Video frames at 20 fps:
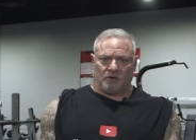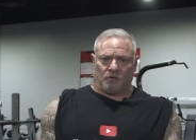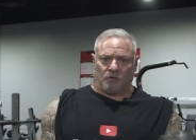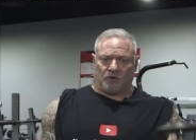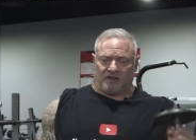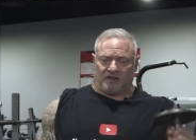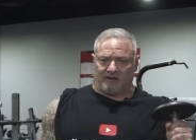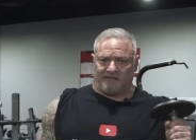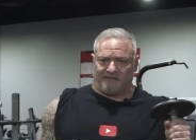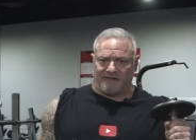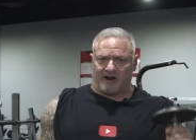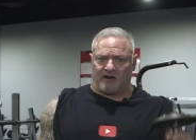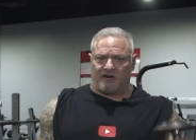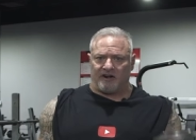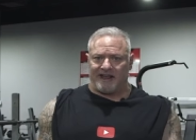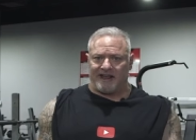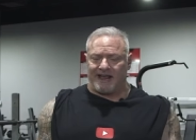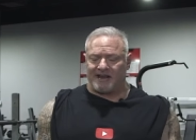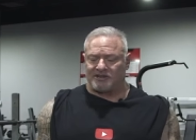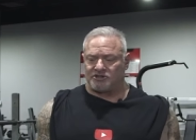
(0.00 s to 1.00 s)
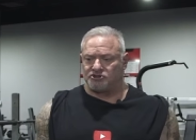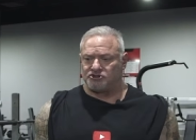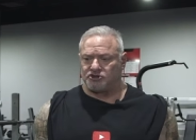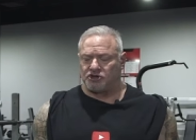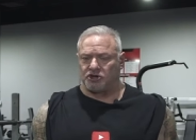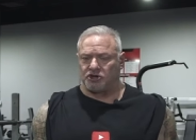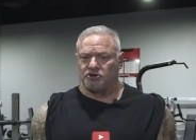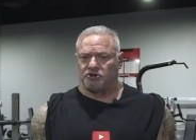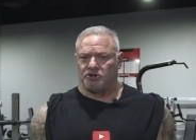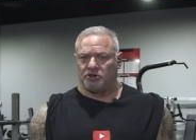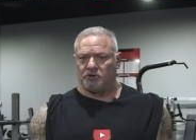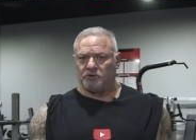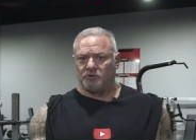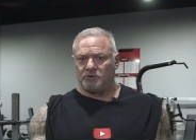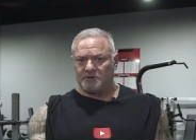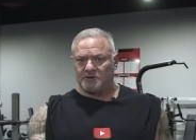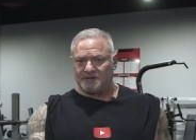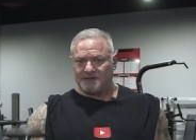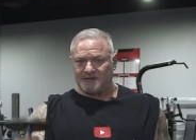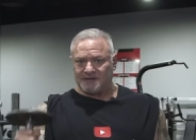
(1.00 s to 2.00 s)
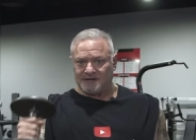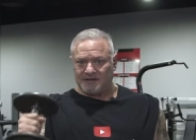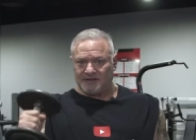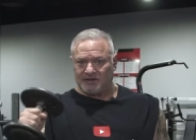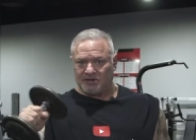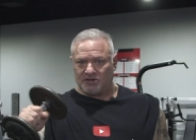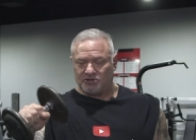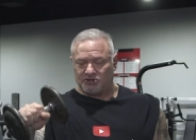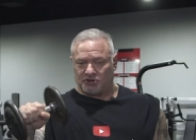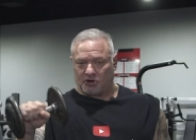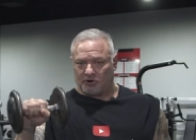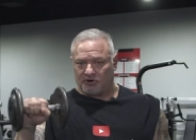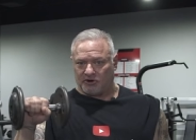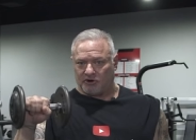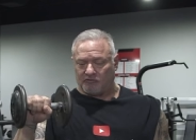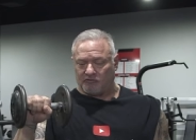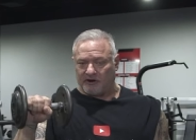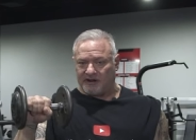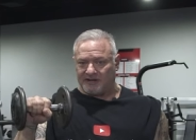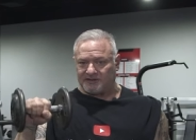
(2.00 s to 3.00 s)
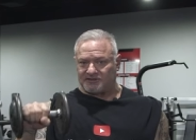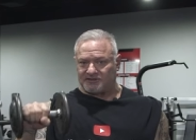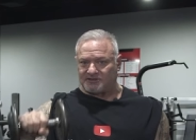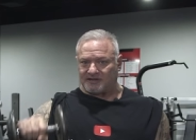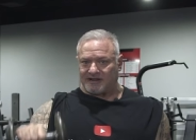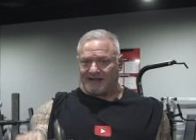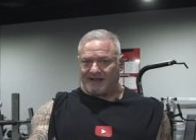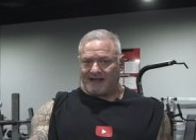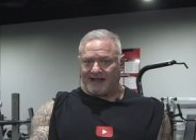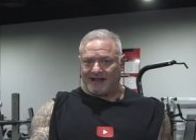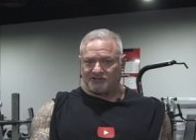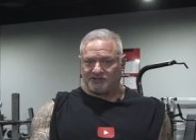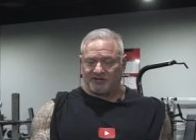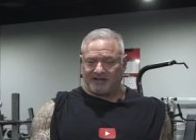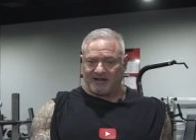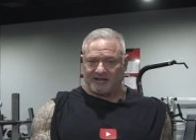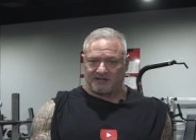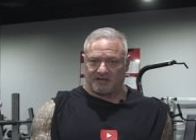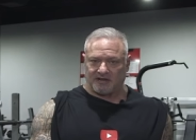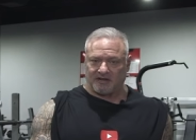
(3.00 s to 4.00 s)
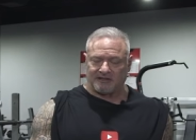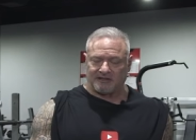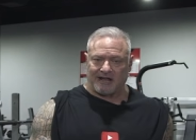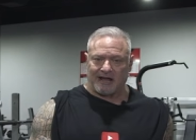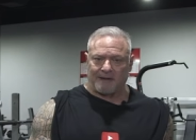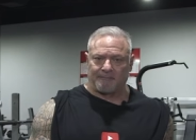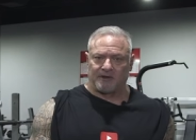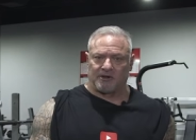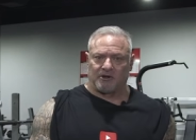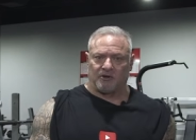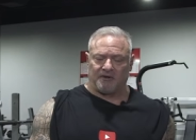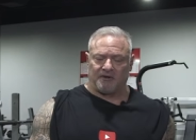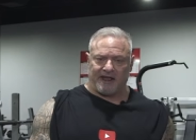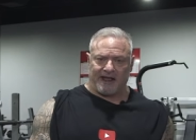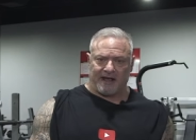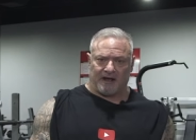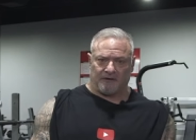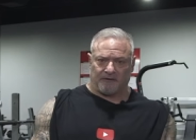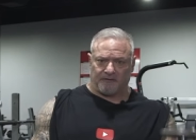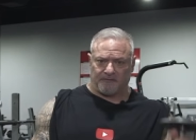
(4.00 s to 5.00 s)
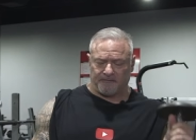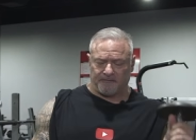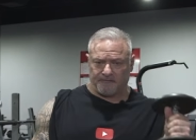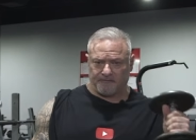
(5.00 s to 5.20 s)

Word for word: One of the variations you can do, turn the wrist as you get to the top and go down.